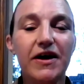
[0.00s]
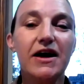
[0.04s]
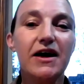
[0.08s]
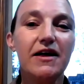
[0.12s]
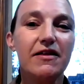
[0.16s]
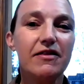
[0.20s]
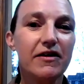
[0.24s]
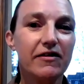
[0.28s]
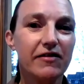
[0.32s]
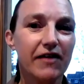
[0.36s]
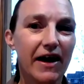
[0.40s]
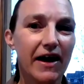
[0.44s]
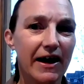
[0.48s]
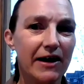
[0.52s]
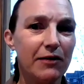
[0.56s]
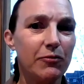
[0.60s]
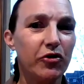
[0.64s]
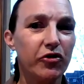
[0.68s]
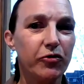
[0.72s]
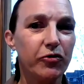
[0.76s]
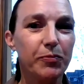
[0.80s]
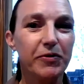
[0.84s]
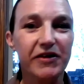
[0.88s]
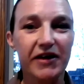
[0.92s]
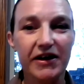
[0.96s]
these
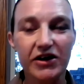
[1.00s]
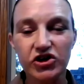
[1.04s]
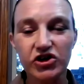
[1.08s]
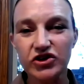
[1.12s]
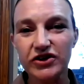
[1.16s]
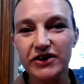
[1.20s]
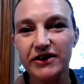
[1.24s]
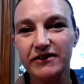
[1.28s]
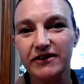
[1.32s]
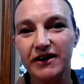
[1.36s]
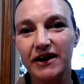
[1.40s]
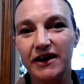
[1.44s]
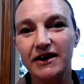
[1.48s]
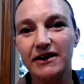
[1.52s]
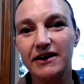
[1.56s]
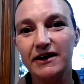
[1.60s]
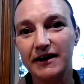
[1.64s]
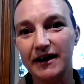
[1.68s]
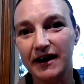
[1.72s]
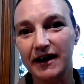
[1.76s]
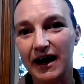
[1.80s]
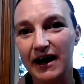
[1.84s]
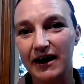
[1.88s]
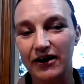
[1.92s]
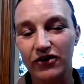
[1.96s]
animals potentially died in a
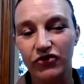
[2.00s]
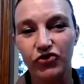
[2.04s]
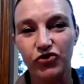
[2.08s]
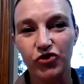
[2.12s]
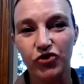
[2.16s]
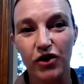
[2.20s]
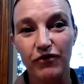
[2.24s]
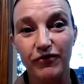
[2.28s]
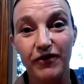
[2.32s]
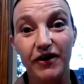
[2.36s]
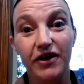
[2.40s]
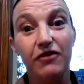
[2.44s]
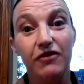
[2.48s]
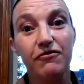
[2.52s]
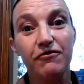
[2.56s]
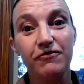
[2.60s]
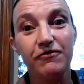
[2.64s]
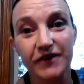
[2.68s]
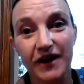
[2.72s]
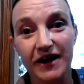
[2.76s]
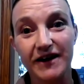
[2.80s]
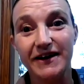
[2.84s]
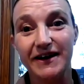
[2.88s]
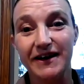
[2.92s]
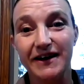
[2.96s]
catastrophic
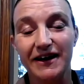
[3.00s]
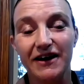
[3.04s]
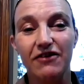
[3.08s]
flooding